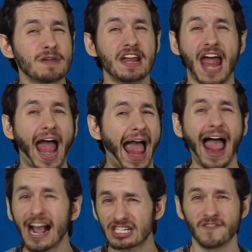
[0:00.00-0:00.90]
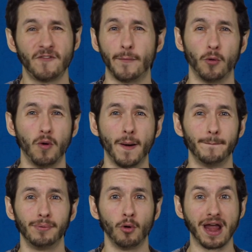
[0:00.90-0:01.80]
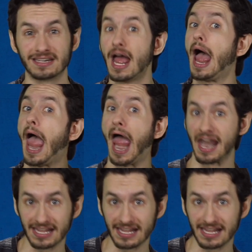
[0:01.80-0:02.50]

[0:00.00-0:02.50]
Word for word: to be an action film at one point. And